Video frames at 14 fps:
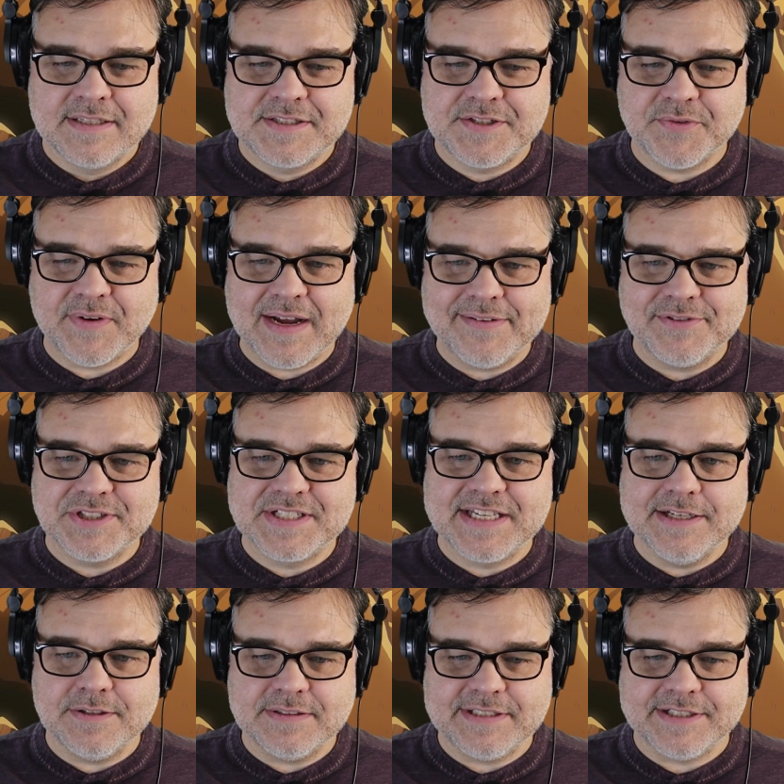Survivor's
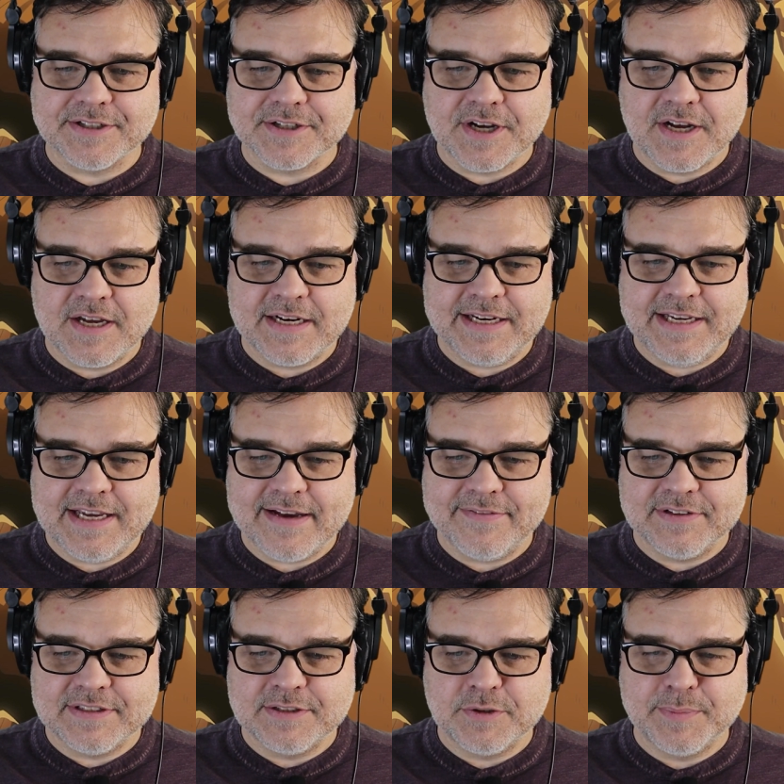guilt here. Connie
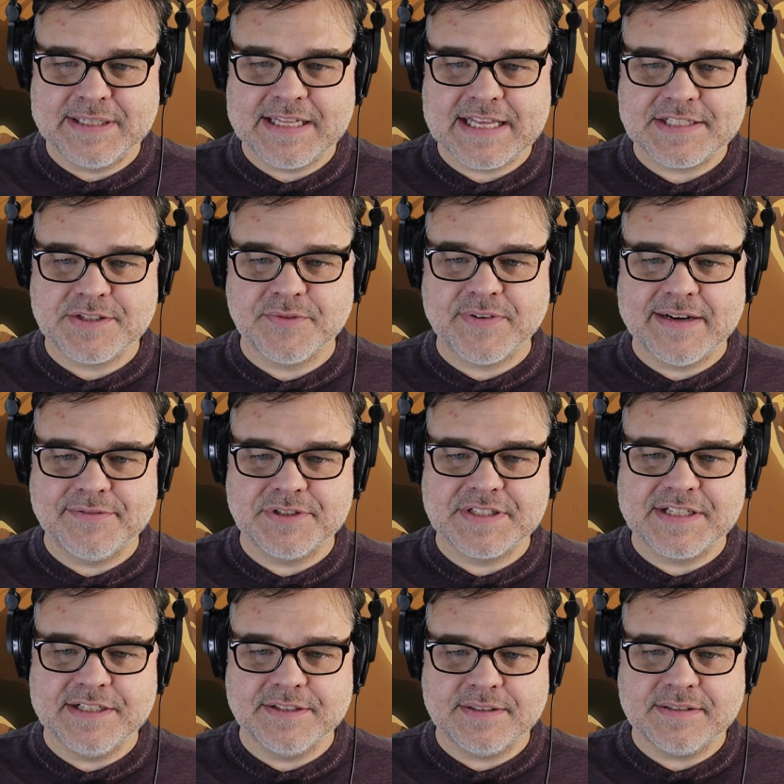having a little bit of that survivor's
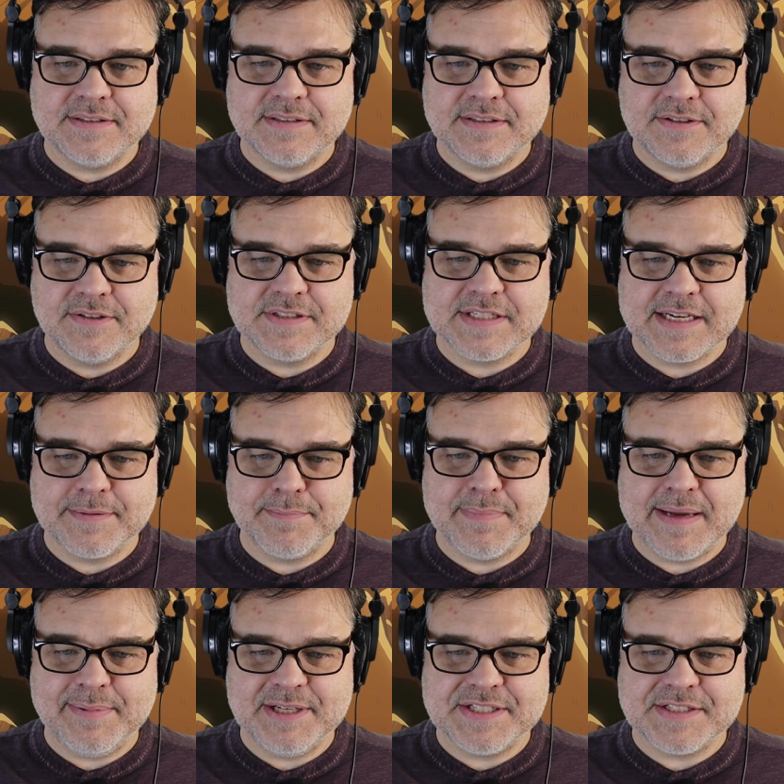guilt. Looks like
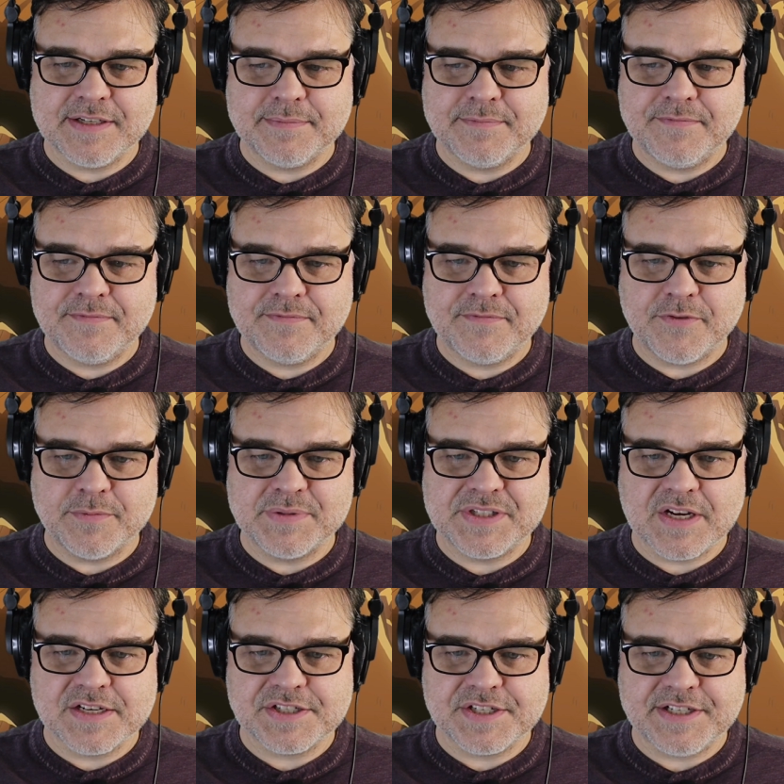maybe some from
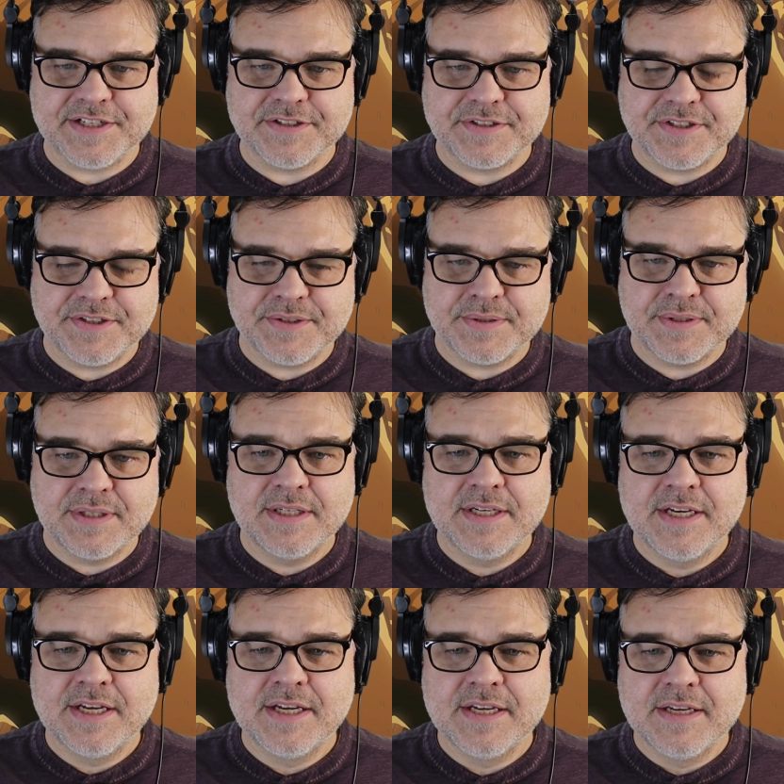Sasha here too.
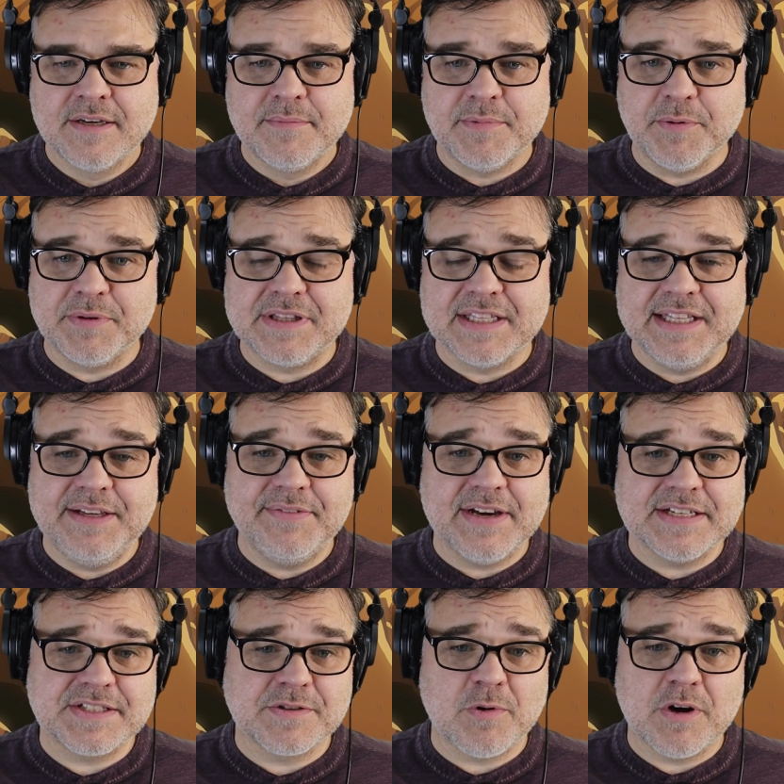But with the
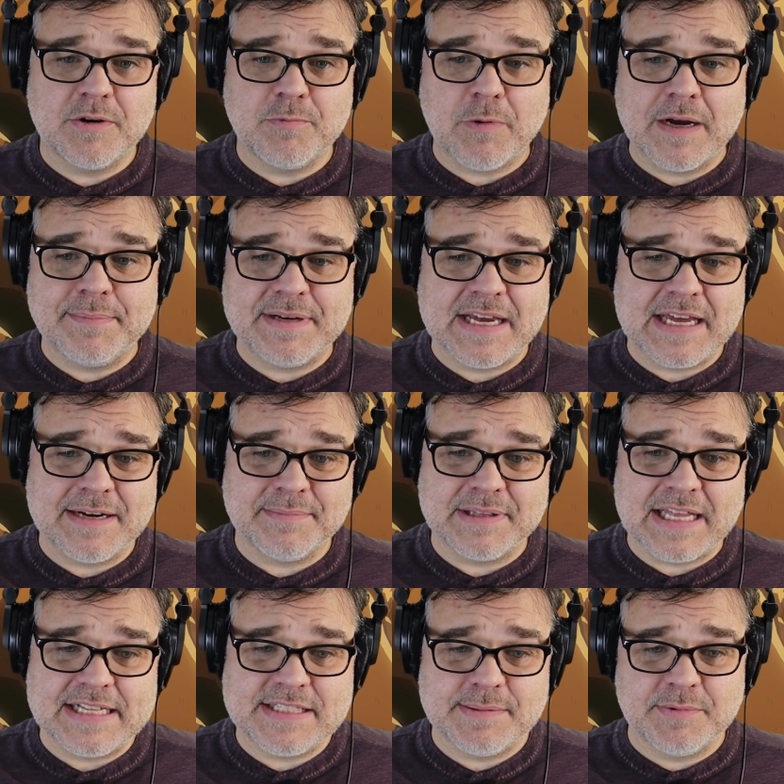Levi squad wiped out, I'm
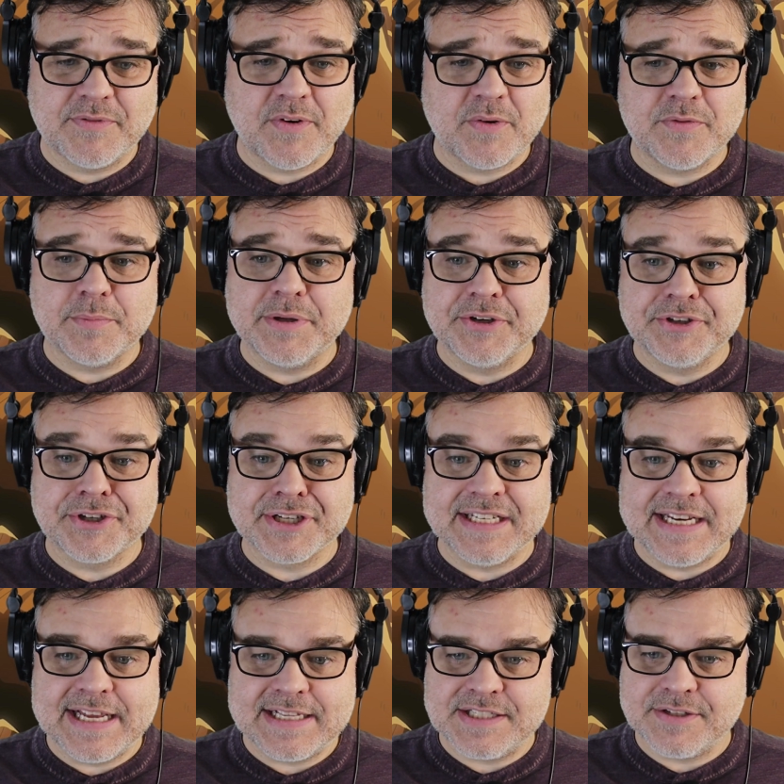glad some of our familiar
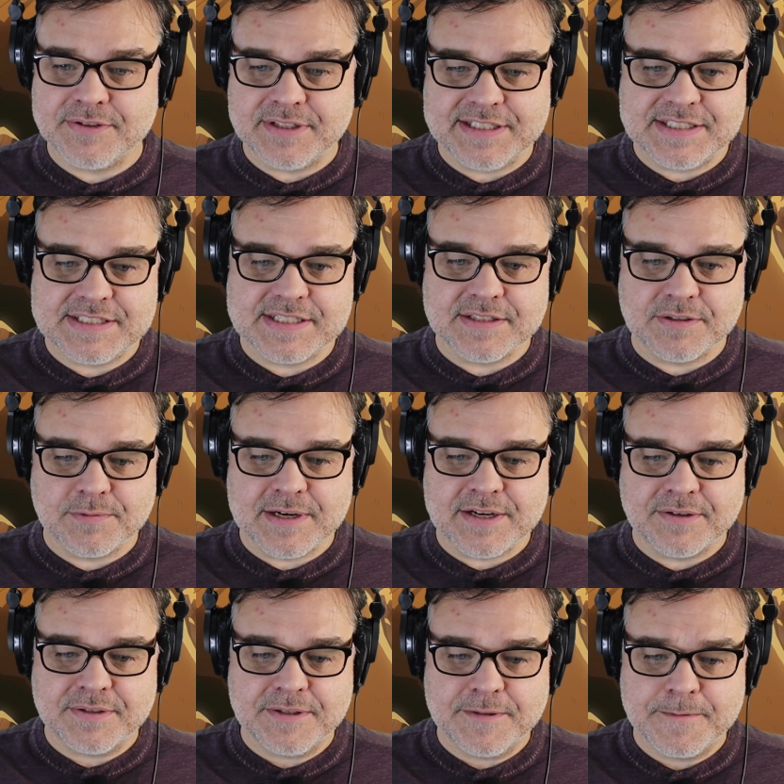cadets are at least still
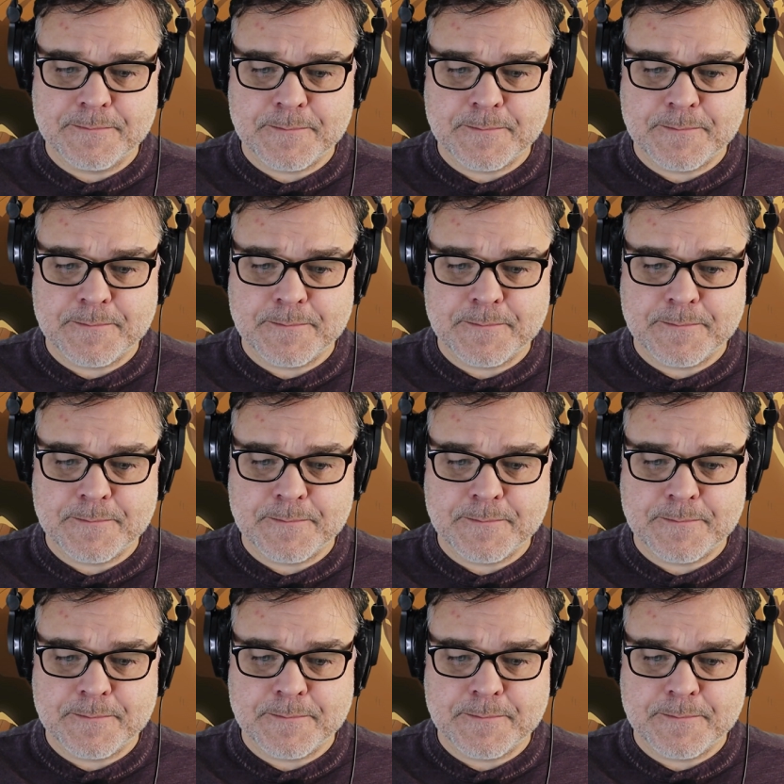around.